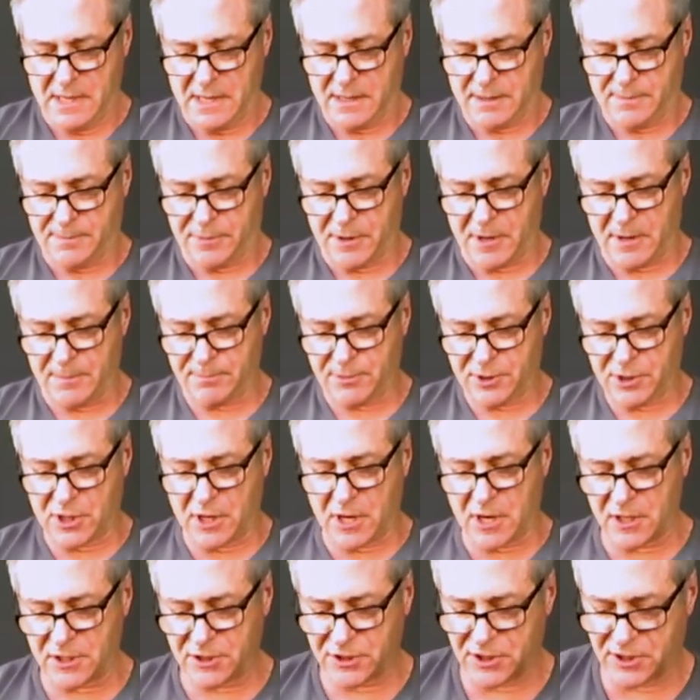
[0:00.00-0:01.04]
The pump
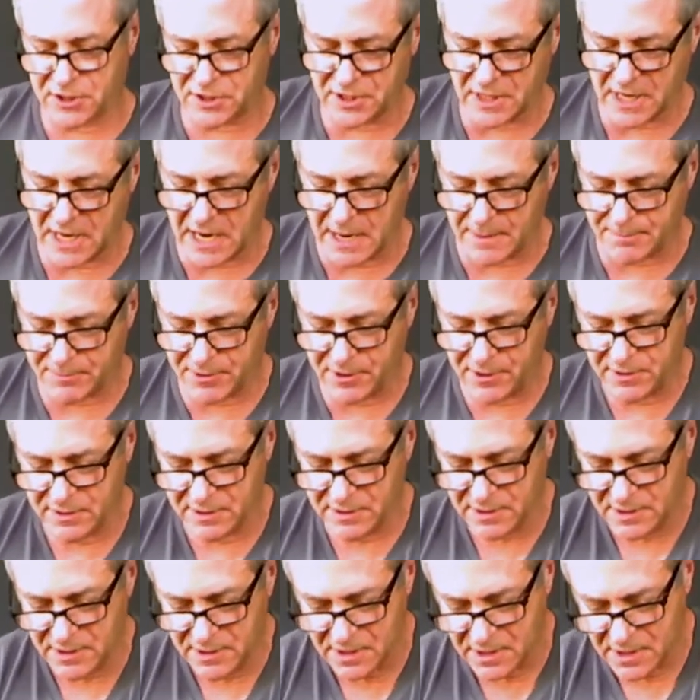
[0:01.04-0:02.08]
charges up
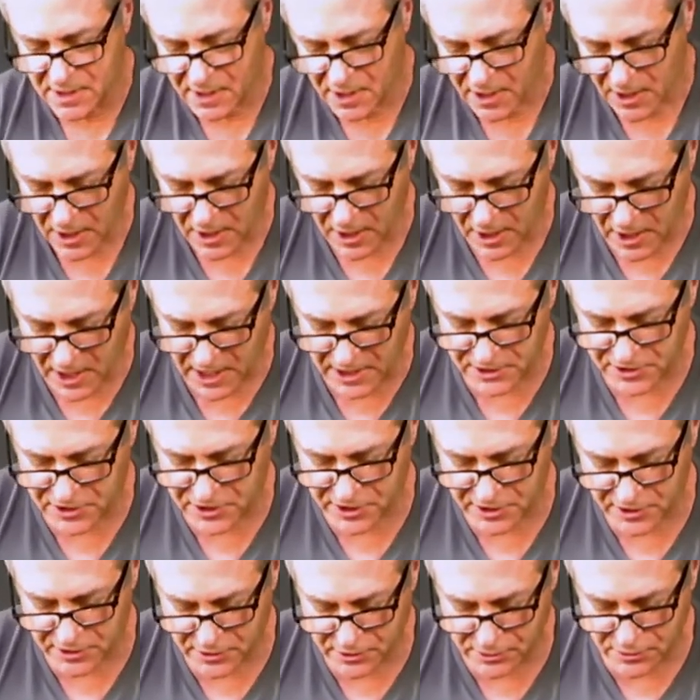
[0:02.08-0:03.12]

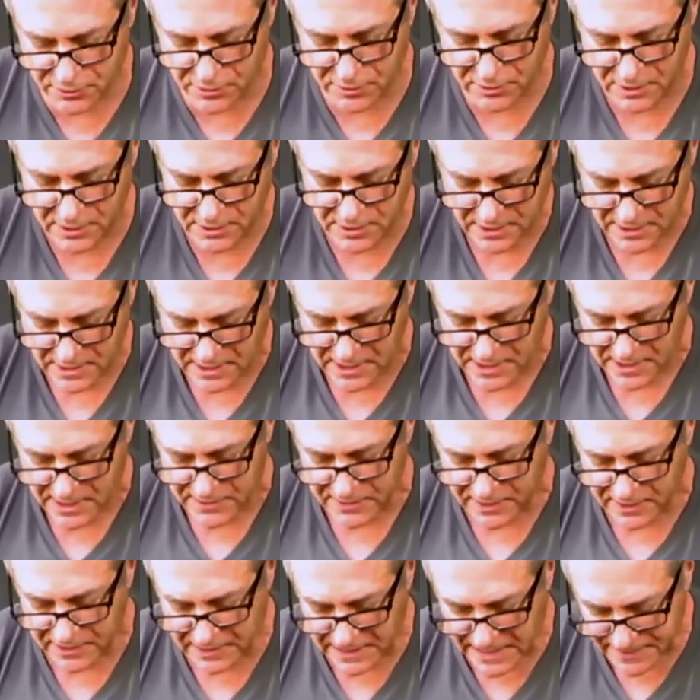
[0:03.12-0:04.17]
onto
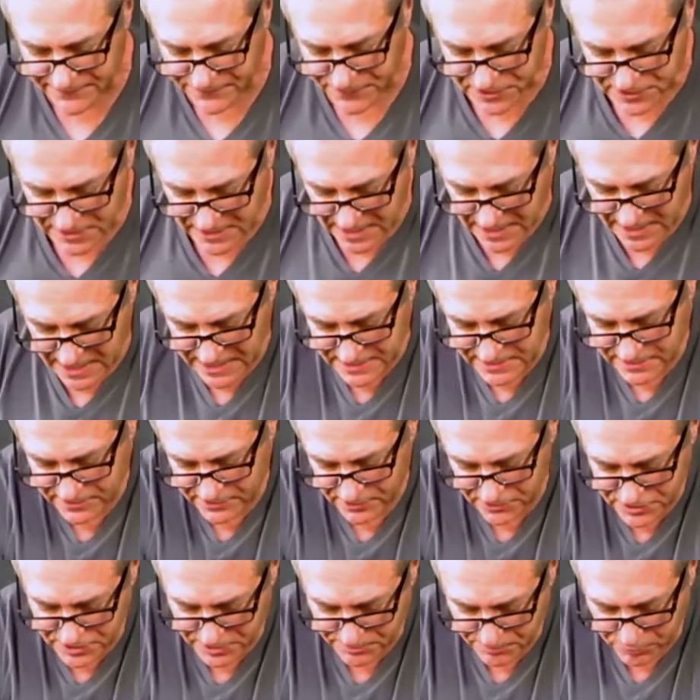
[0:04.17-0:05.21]
the left side.
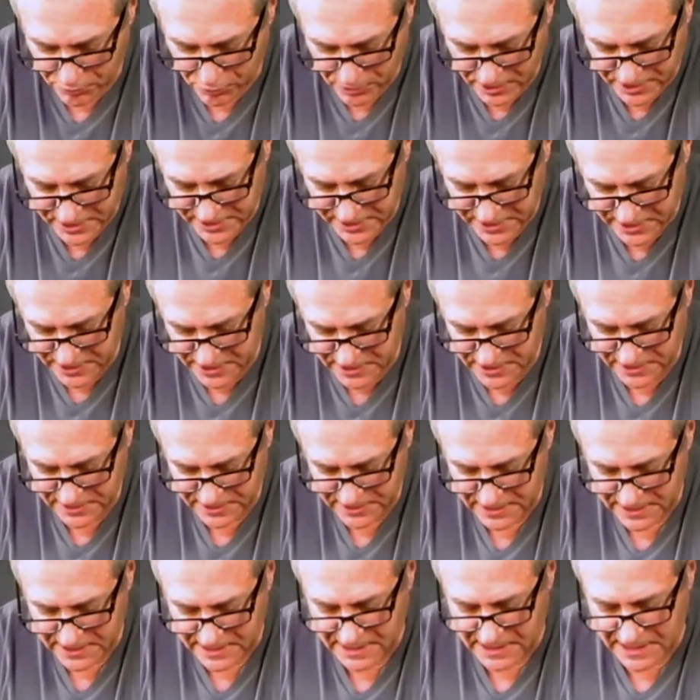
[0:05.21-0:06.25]
There's a port
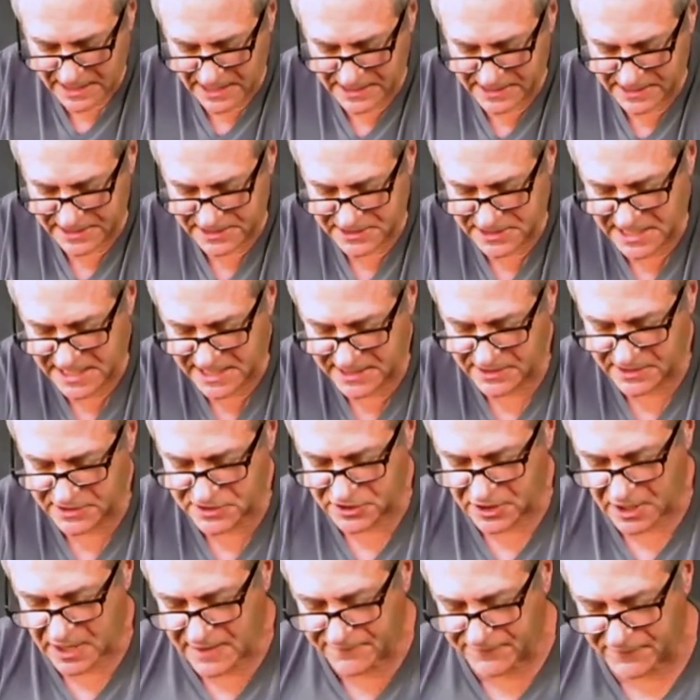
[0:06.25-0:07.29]
here. I'm going to take
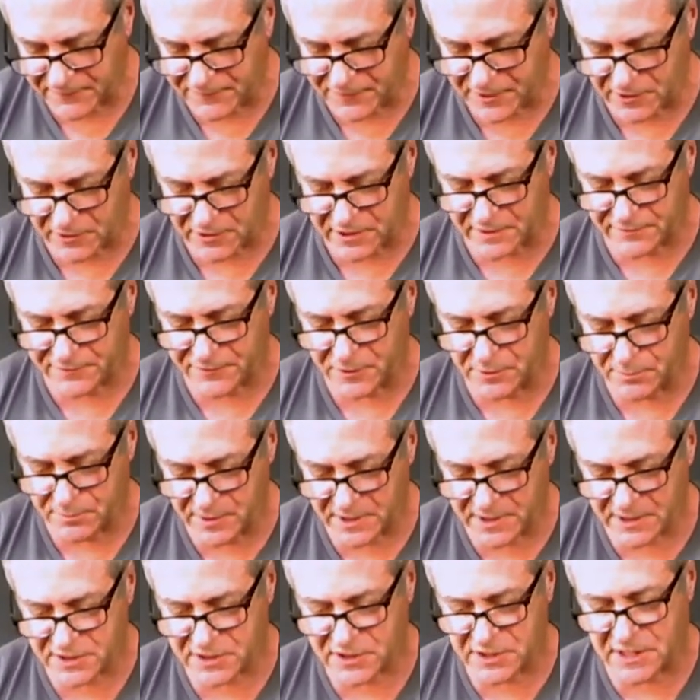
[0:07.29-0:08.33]
this off of here in a few
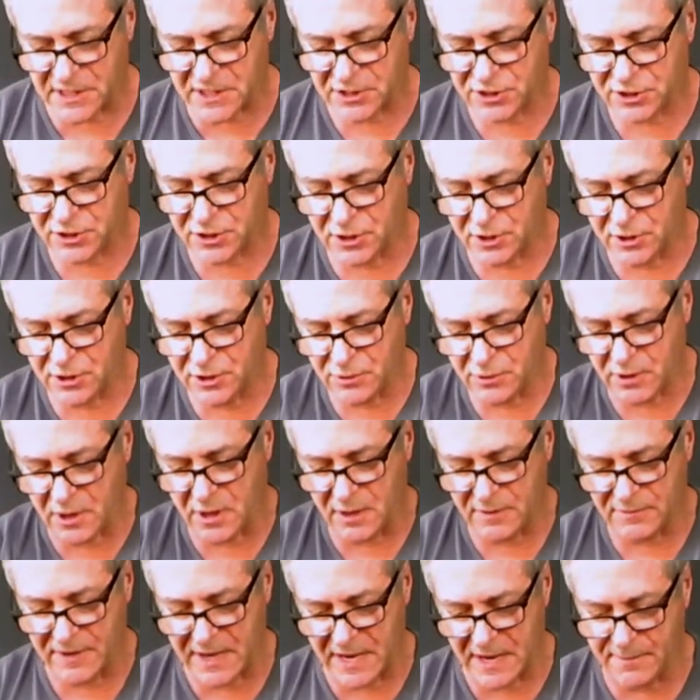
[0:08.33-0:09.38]
minutes and I'll show you
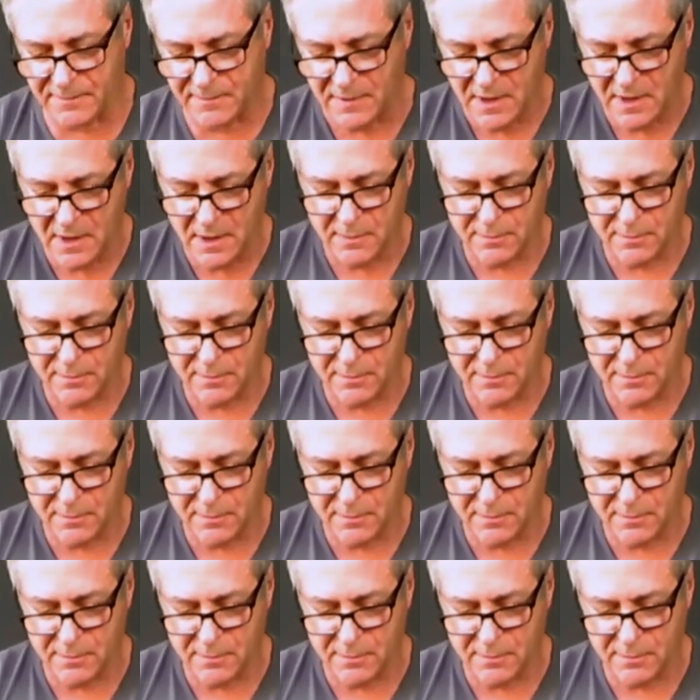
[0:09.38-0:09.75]
all that.